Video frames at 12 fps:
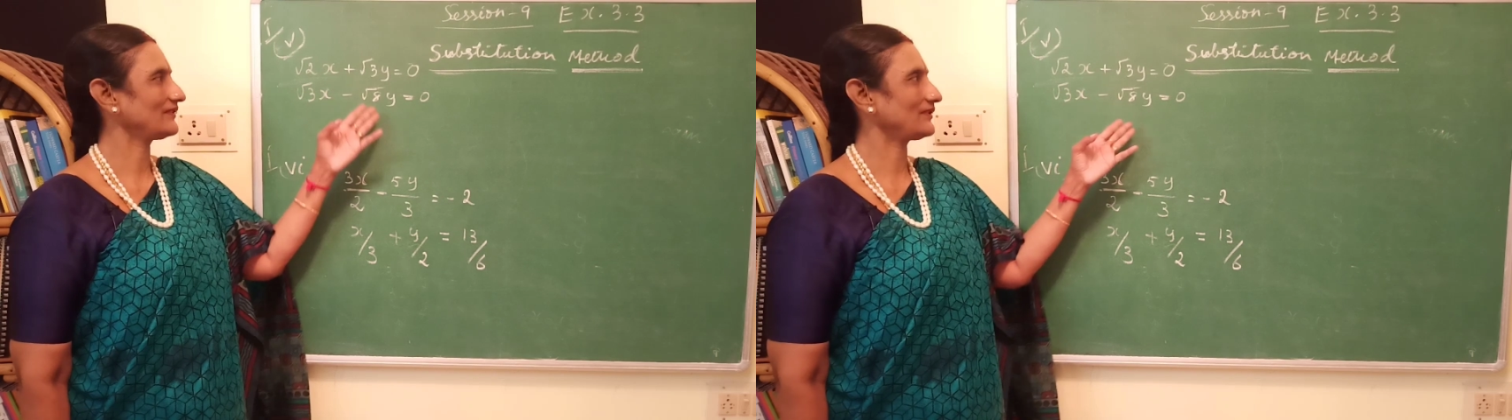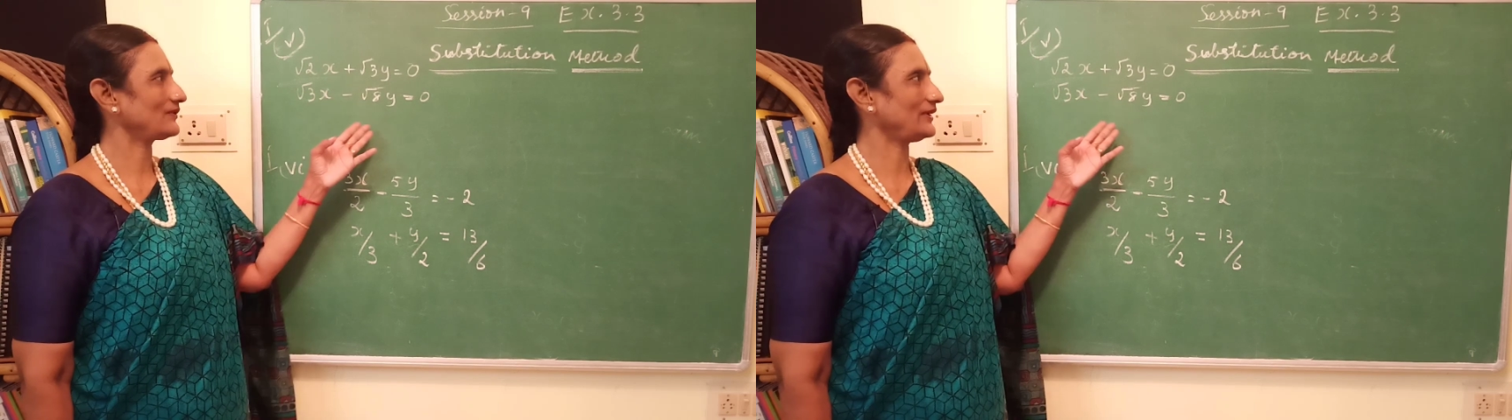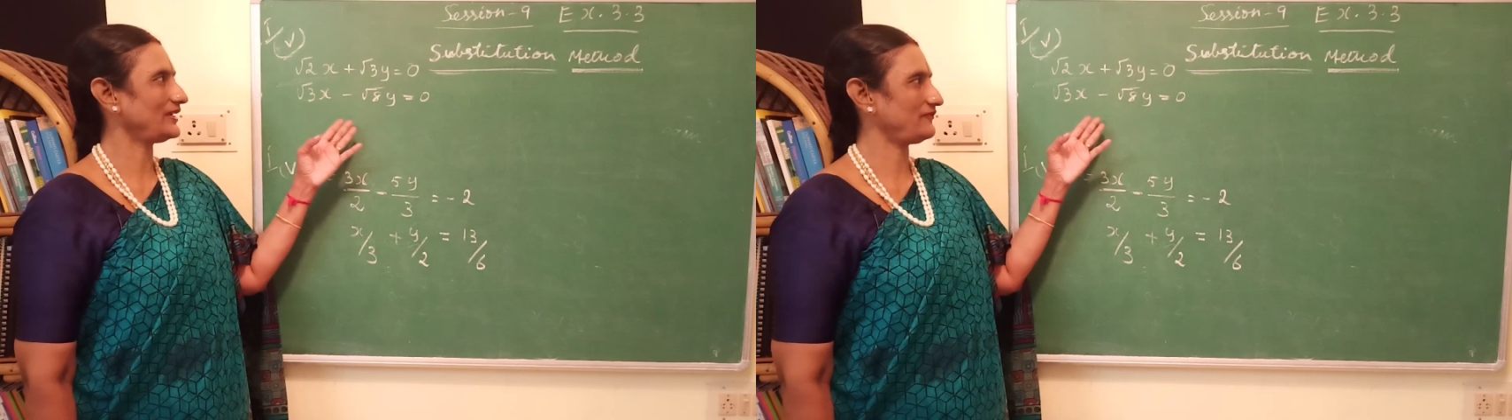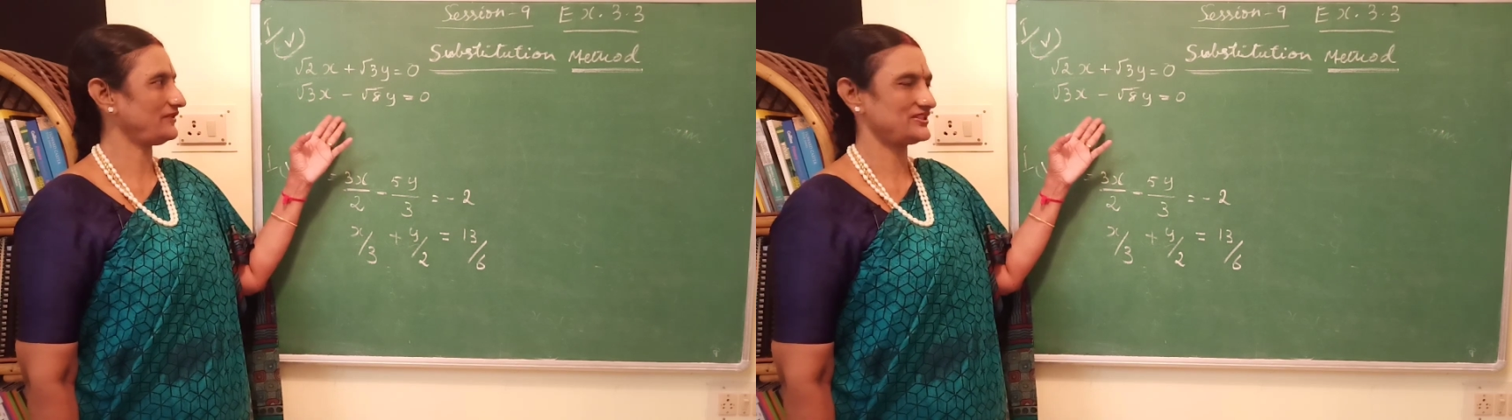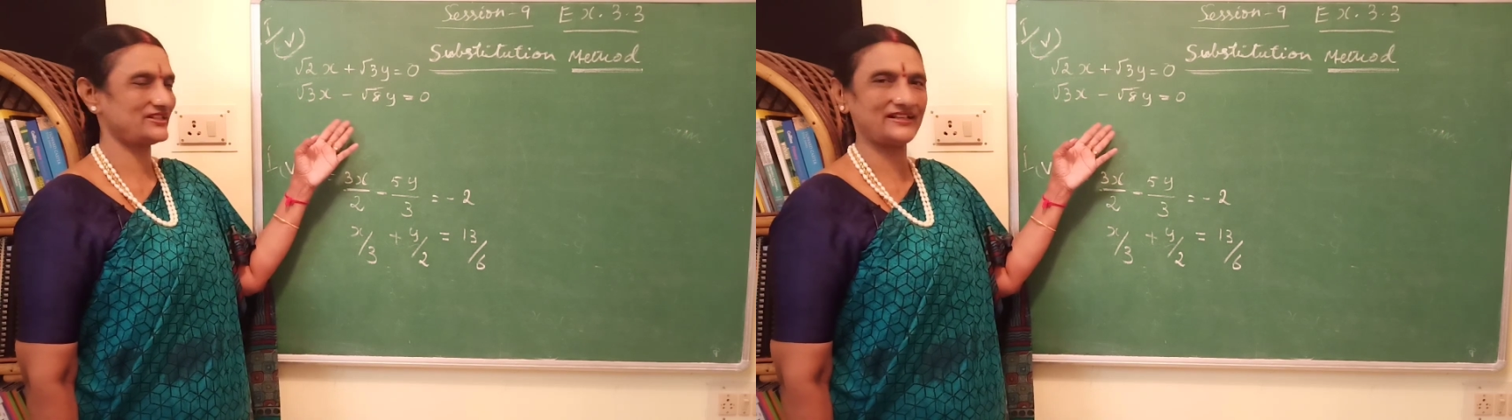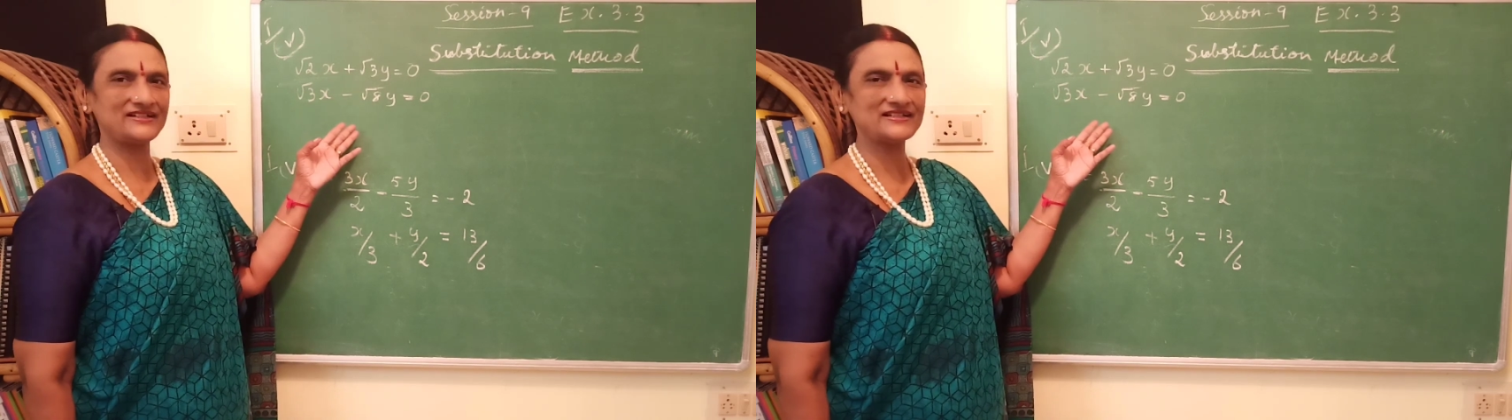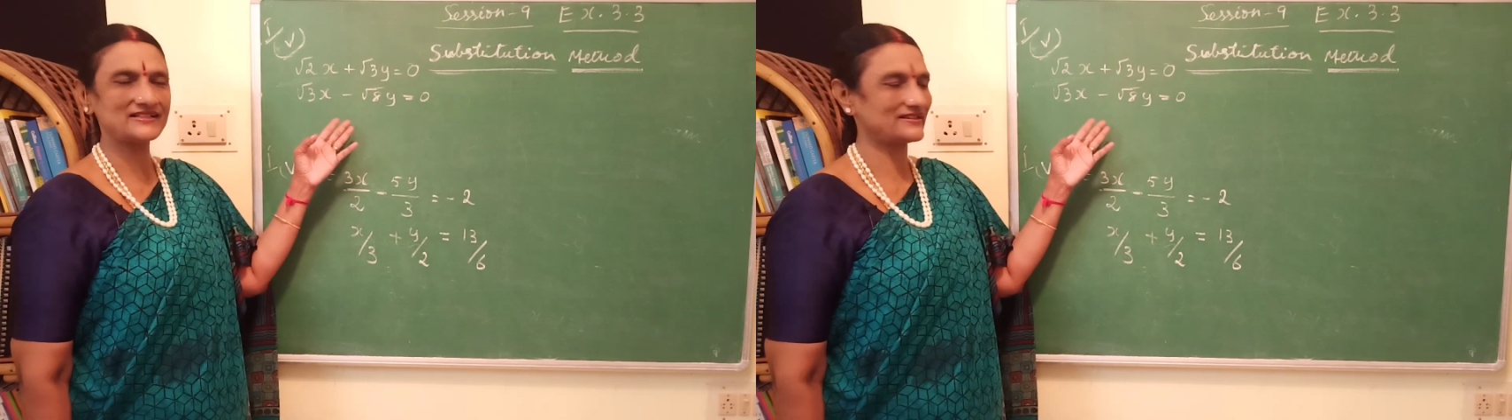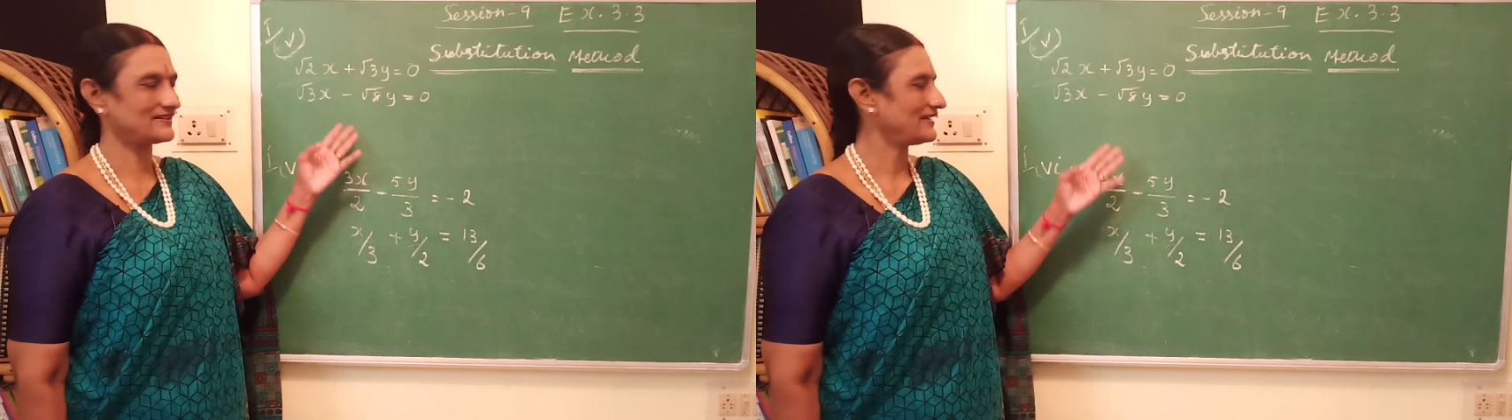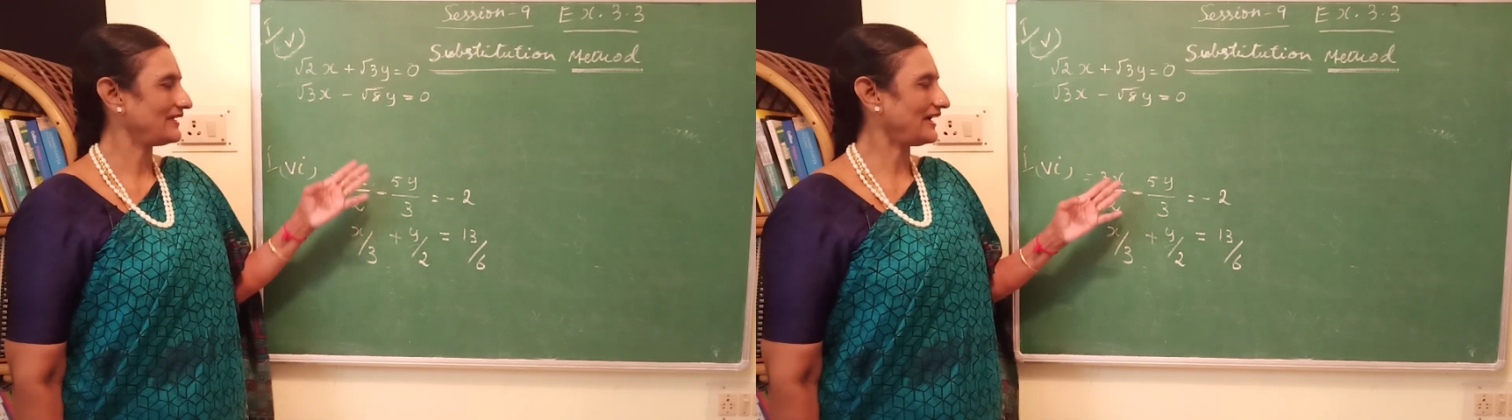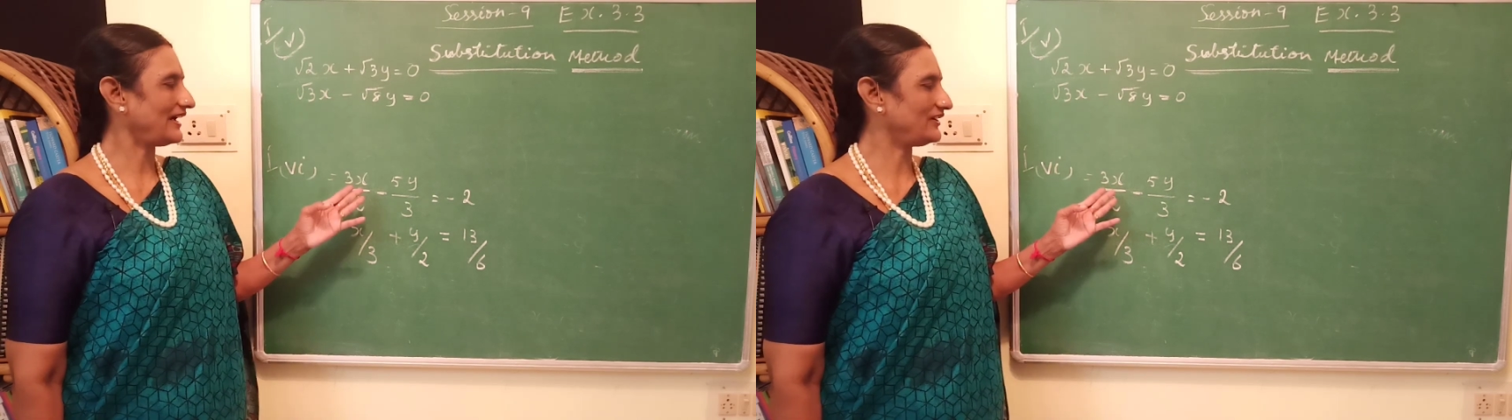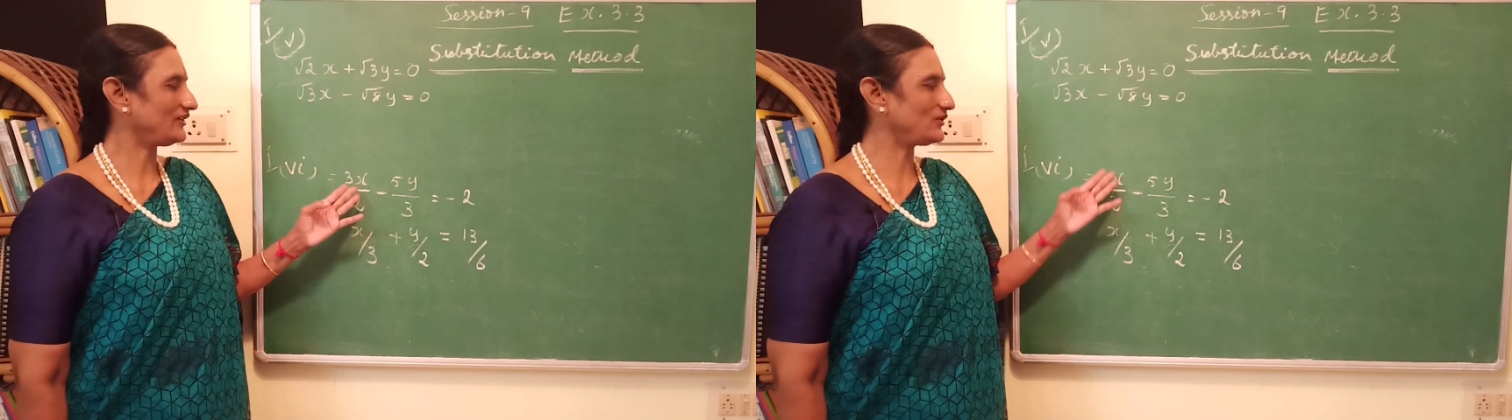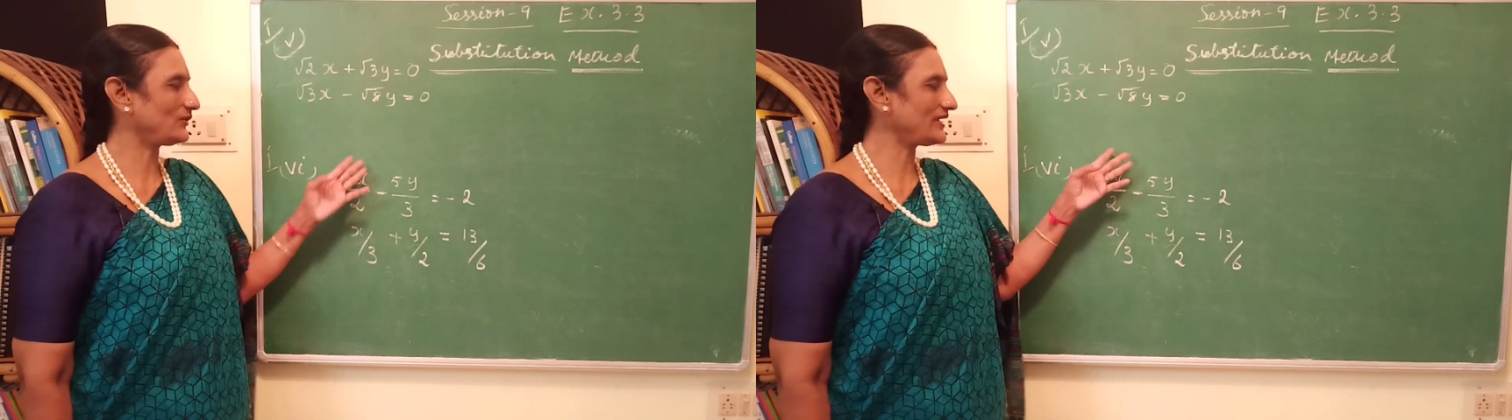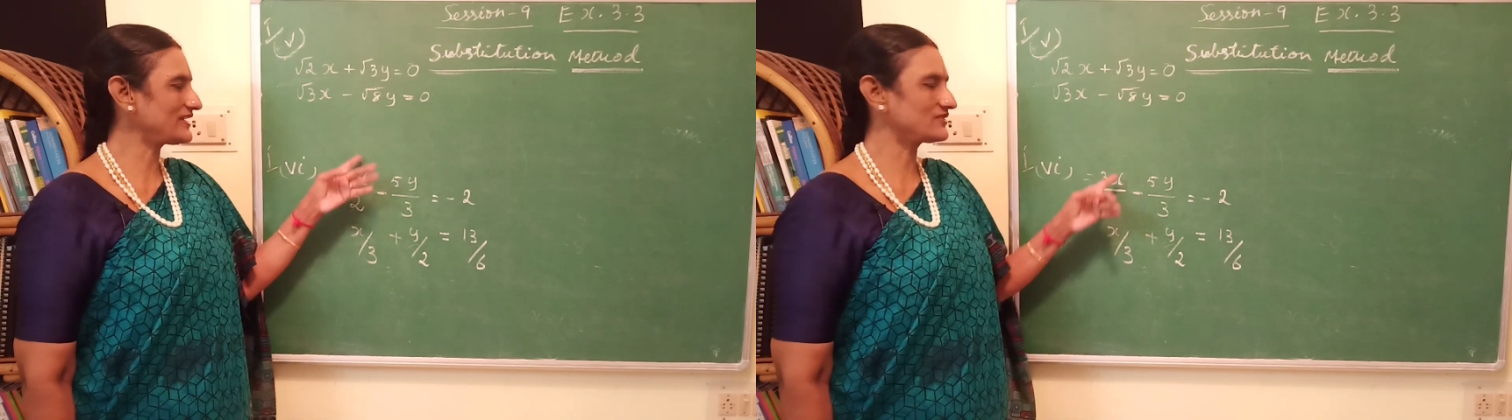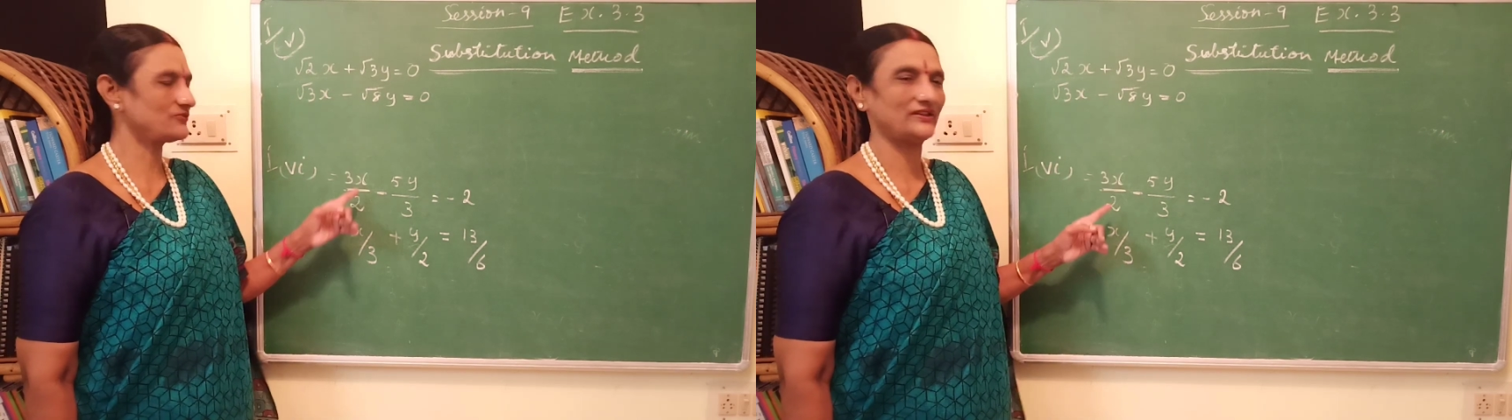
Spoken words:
coefficients and do it